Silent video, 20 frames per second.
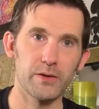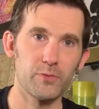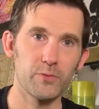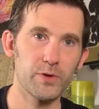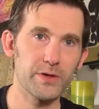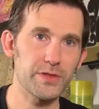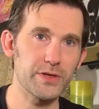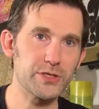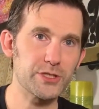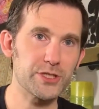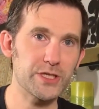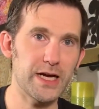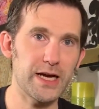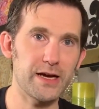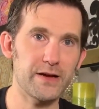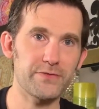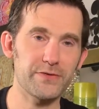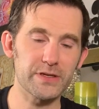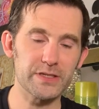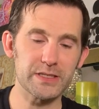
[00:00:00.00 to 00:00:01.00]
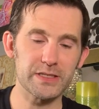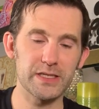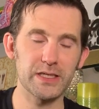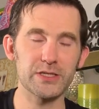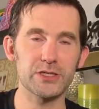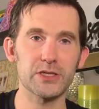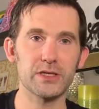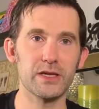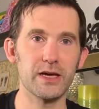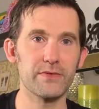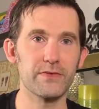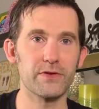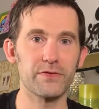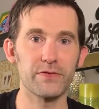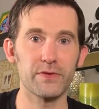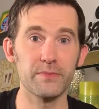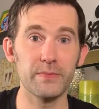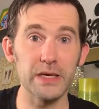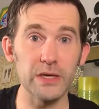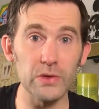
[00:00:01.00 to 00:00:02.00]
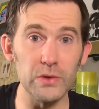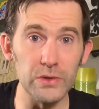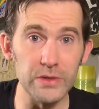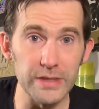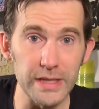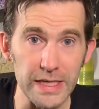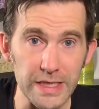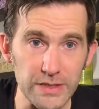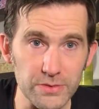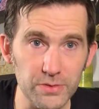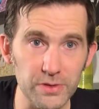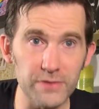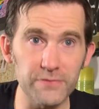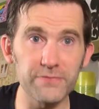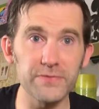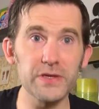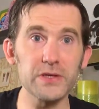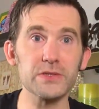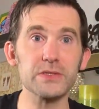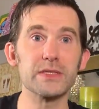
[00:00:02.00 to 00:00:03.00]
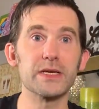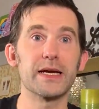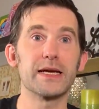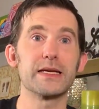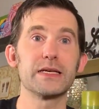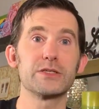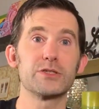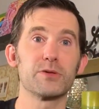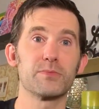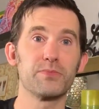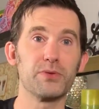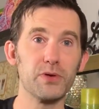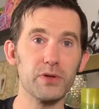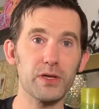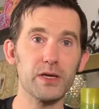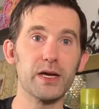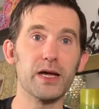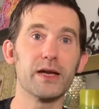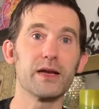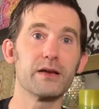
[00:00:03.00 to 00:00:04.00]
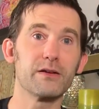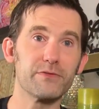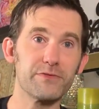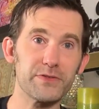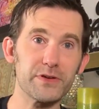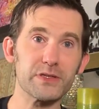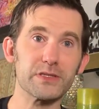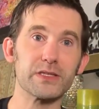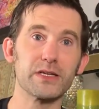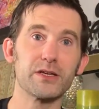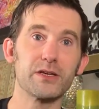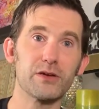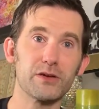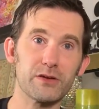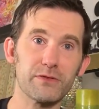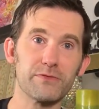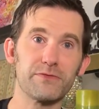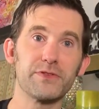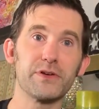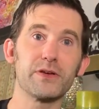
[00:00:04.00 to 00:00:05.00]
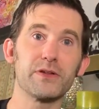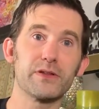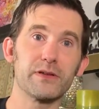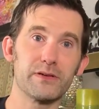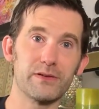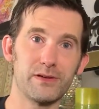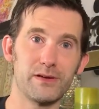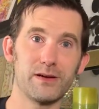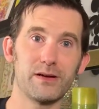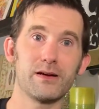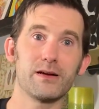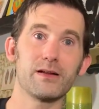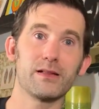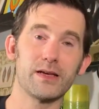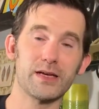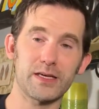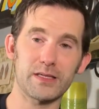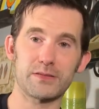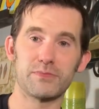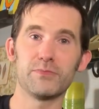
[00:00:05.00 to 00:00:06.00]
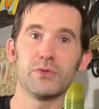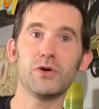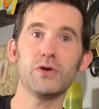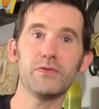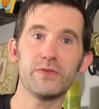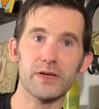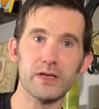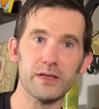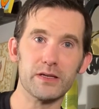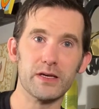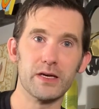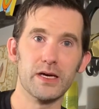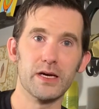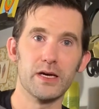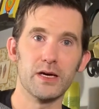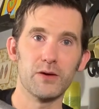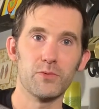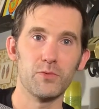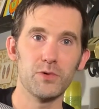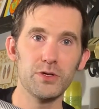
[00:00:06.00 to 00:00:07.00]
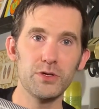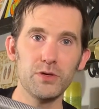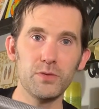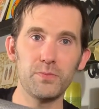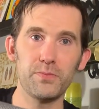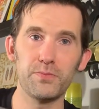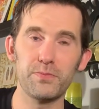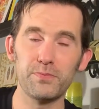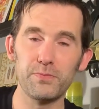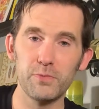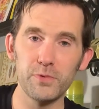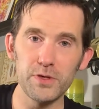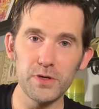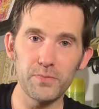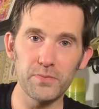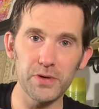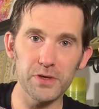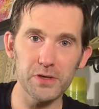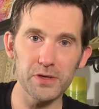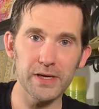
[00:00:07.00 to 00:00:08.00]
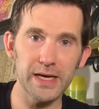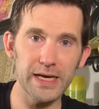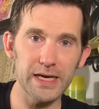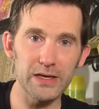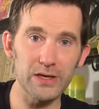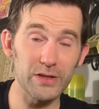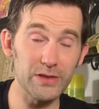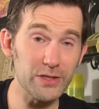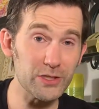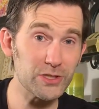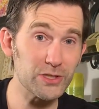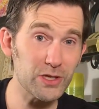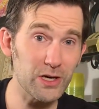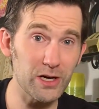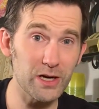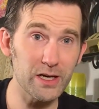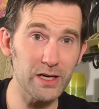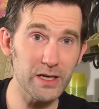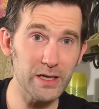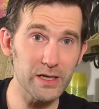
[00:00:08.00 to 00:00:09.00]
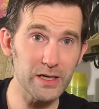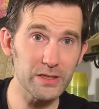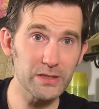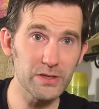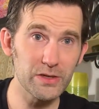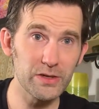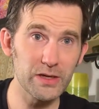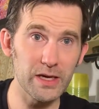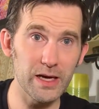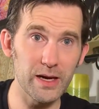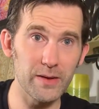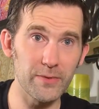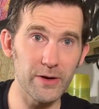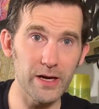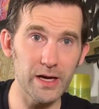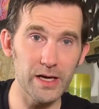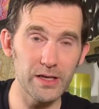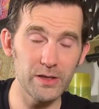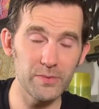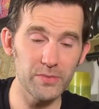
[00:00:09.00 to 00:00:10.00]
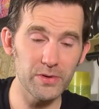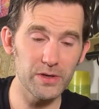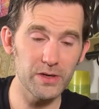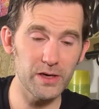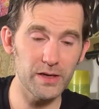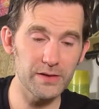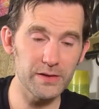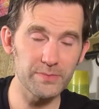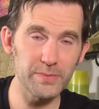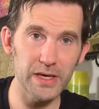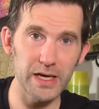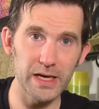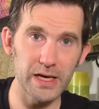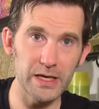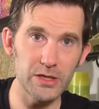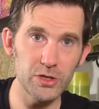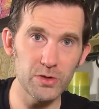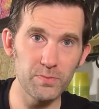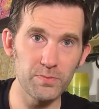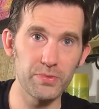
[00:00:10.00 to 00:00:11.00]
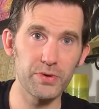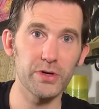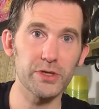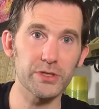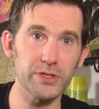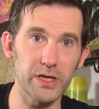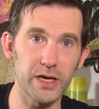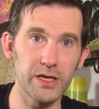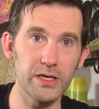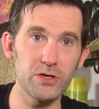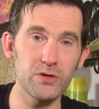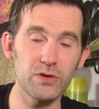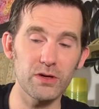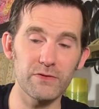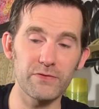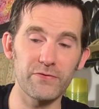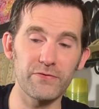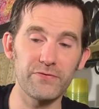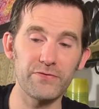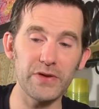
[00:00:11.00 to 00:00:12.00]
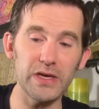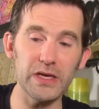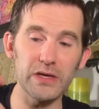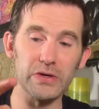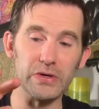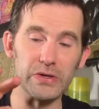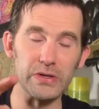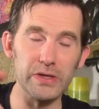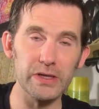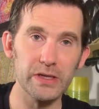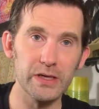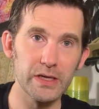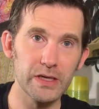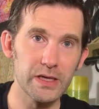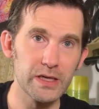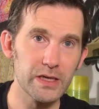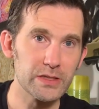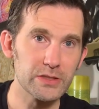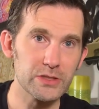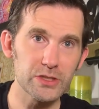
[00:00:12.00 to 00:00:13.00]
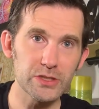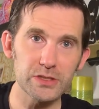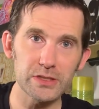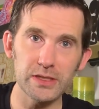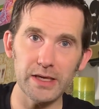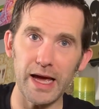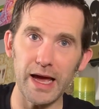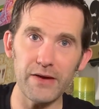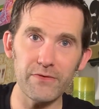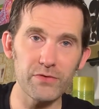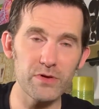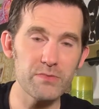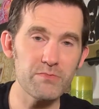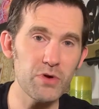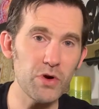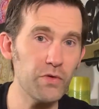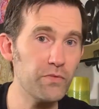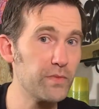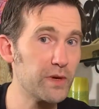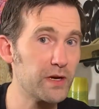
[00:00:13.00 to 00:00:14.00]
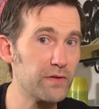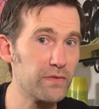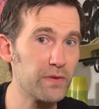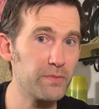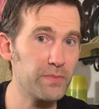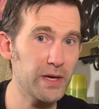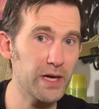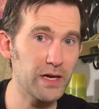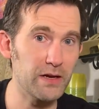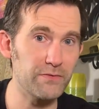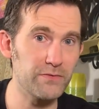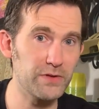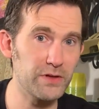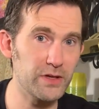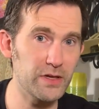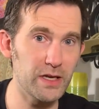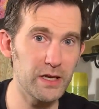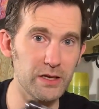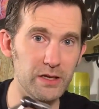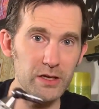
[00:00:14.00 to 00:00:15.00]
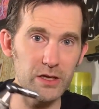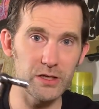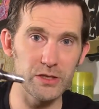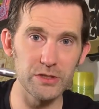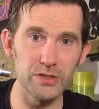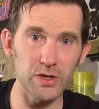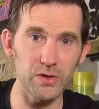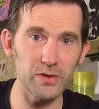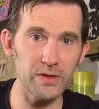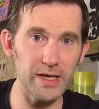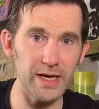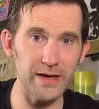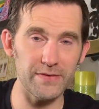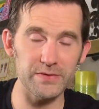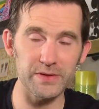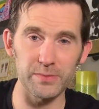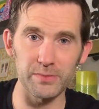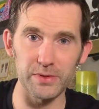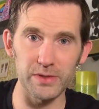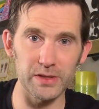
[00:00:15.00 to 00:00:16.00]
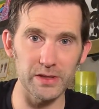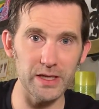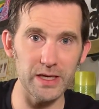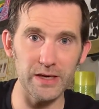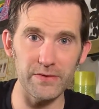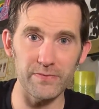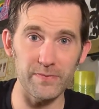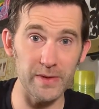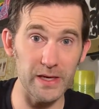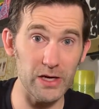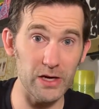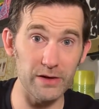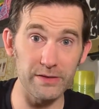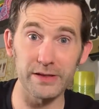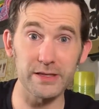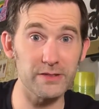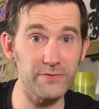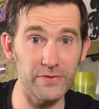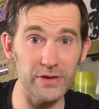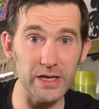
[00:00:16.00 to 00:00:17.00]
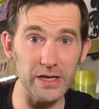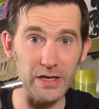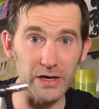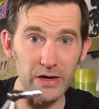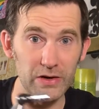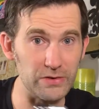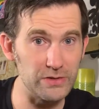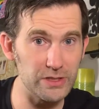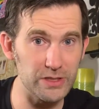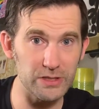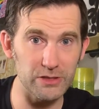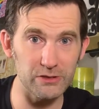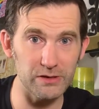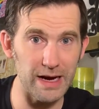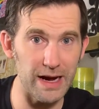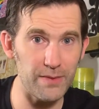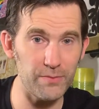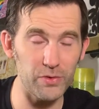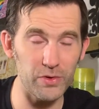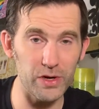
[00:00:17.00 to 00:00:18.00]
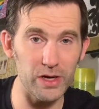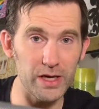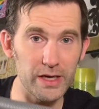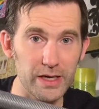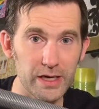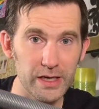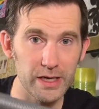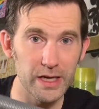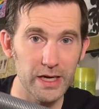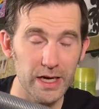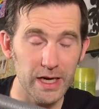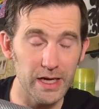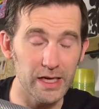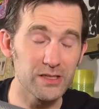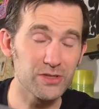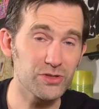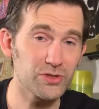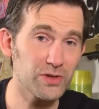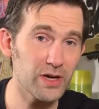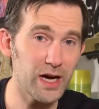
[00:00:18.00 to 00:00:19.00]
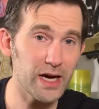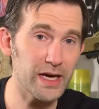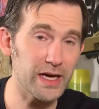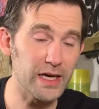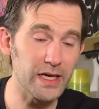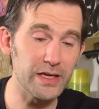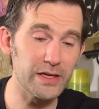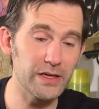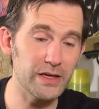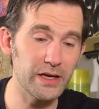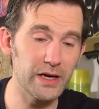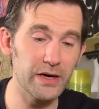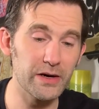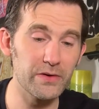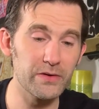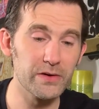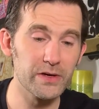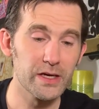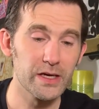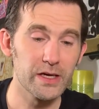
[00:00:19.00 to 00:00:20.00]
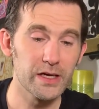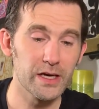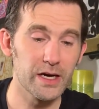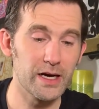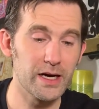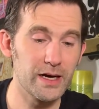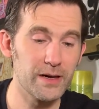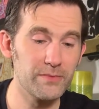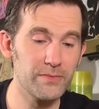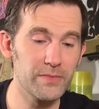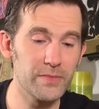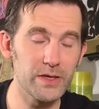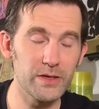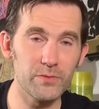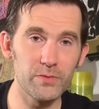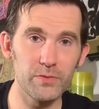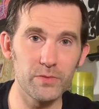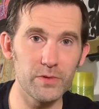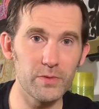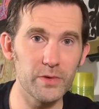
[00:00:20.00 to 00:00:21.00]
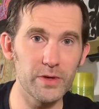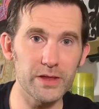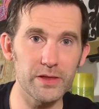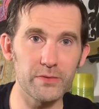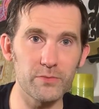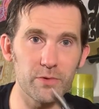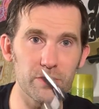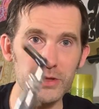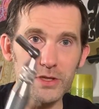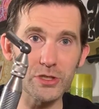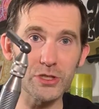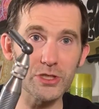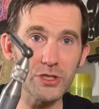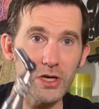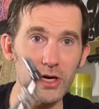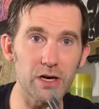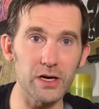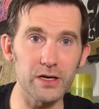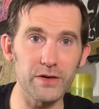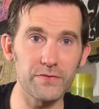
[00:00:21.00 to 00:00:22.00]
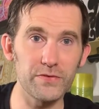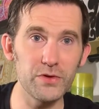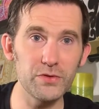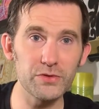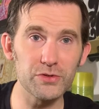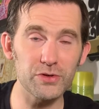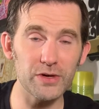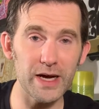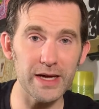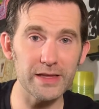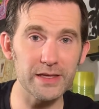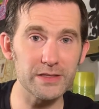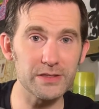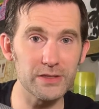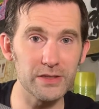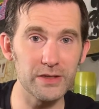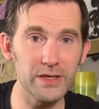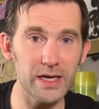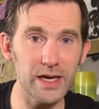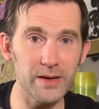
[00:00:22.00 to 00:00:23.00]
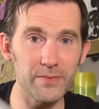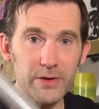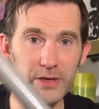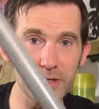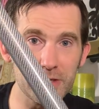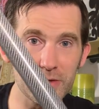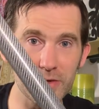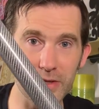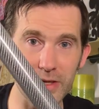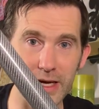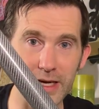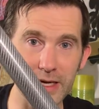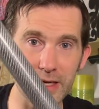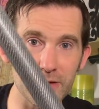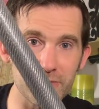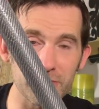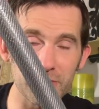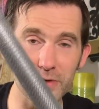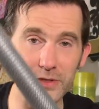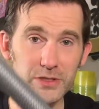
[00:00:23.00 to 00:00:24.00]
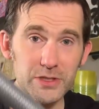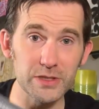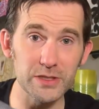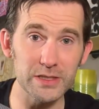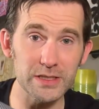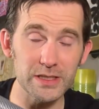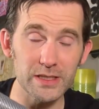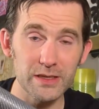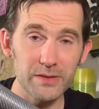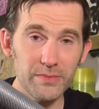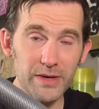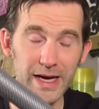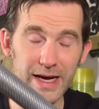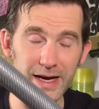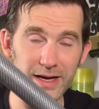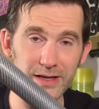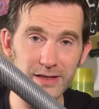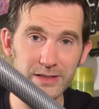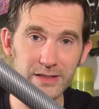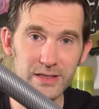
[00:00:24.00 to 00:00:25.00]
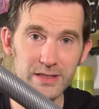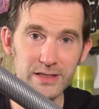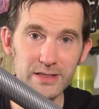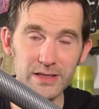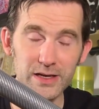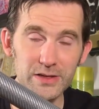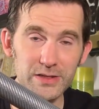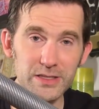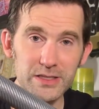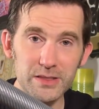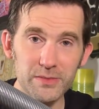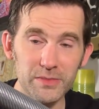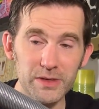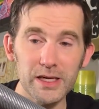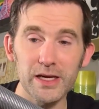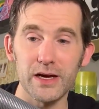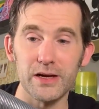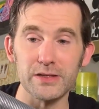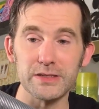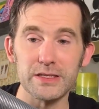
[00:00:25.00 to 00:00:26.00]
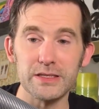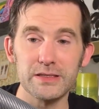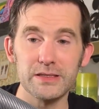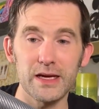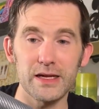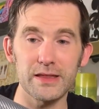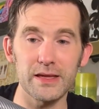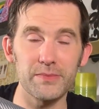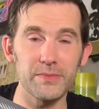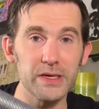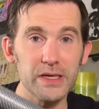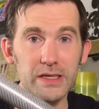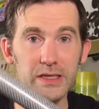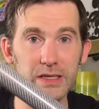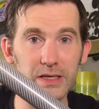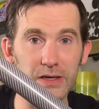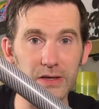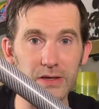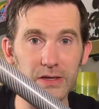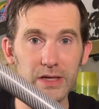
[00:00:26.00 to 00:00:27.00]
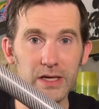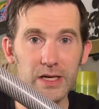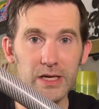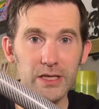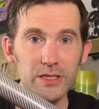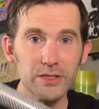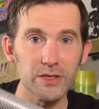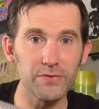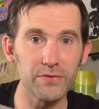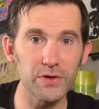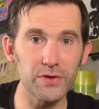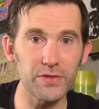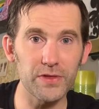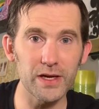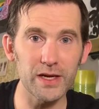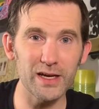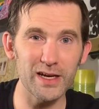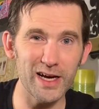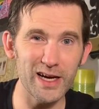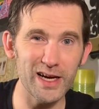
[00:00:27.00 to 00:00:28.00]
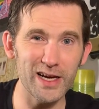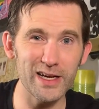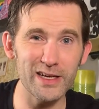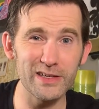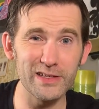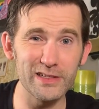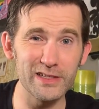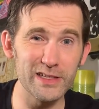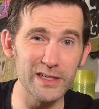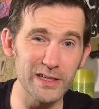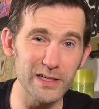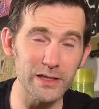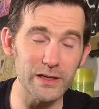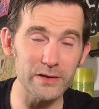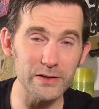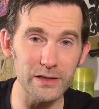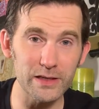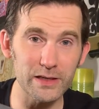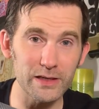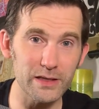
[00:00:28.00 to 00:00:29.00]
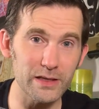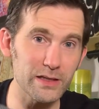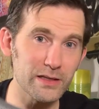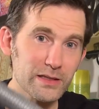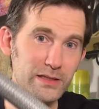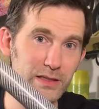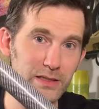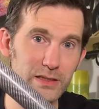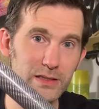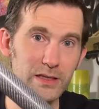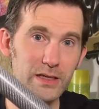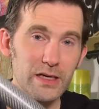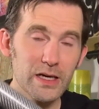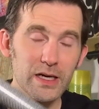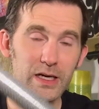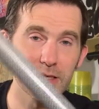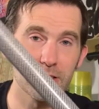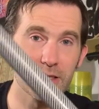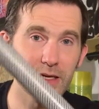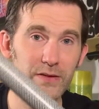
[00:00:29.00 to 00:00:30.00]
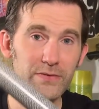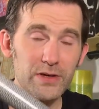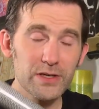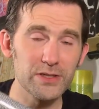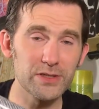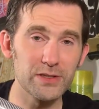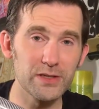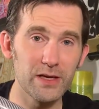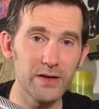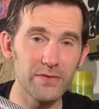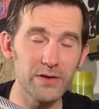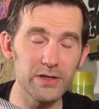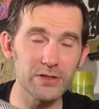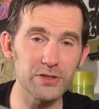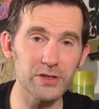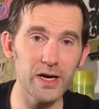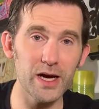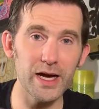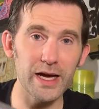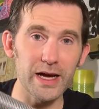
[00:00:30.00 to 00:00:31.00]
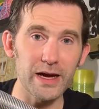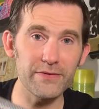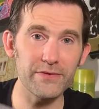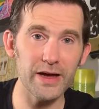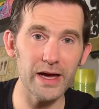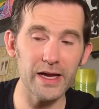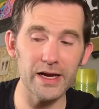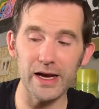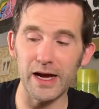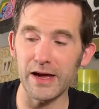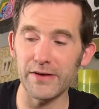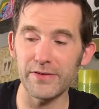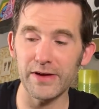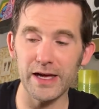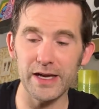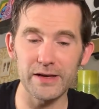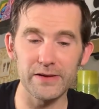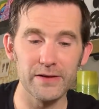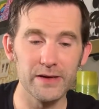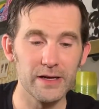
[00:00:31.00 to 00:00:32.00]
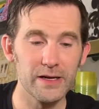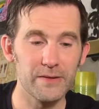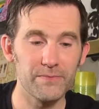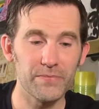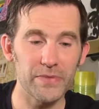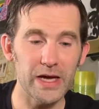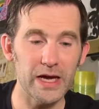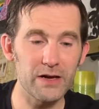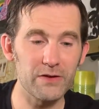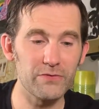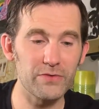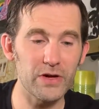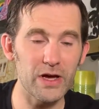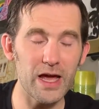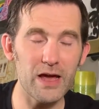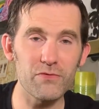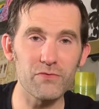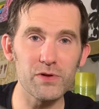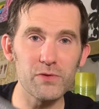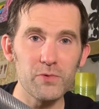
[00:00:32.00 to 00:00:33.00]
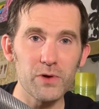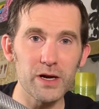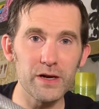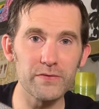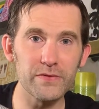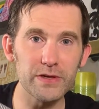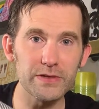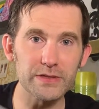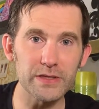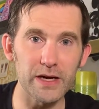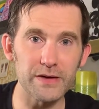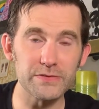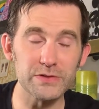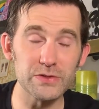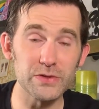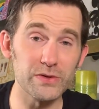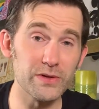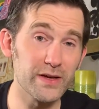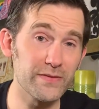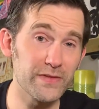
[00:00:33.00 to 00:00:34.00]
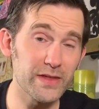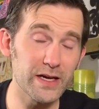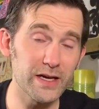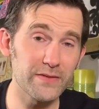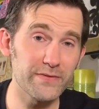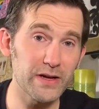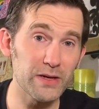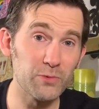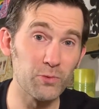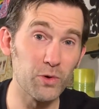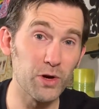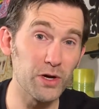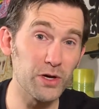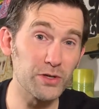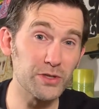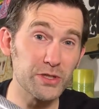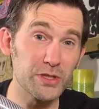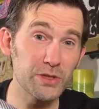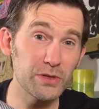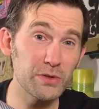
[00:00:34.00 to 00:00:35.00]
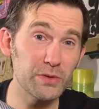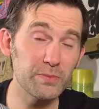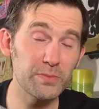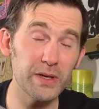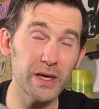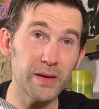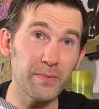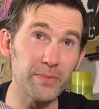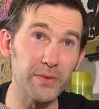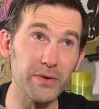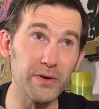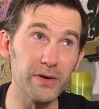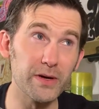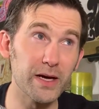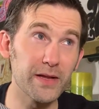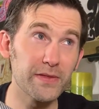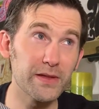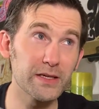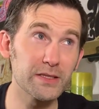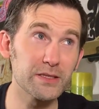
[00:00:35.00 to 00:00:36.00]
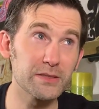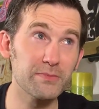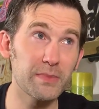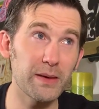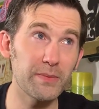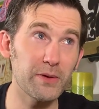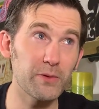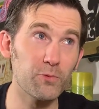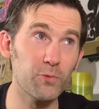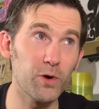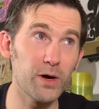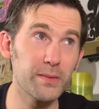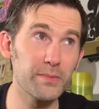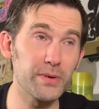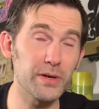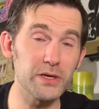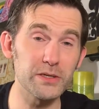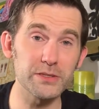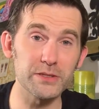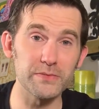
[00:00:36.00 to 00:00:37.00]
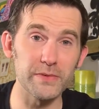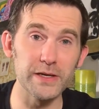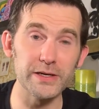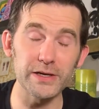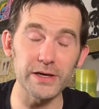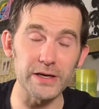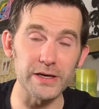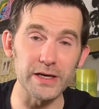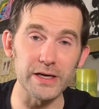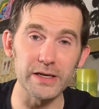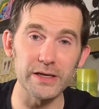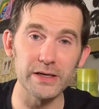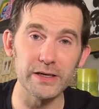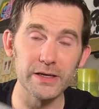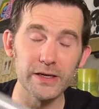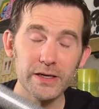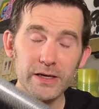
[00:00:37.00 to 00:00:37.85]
With the shaft extension lever from the old days, what it feels like is you're pulling on it and it feels like you can feel like it's moving. When you put your hand on the Shark tuning hammer and you put it on the pin and you push on it, you can feel just every movement of the pin. And you don't have to believe me on this video. Just grab one and try it, With the Shark, if you try this tuning hammer and you don't like it, of course, you can send it back because I can sell it to somebody else. It's not that big a deal. So if you're thinking, I don't know, give it a try. I've had out of every one of these I've sold, I think I've had 1 or 2 people, I think just maybe 1 person return it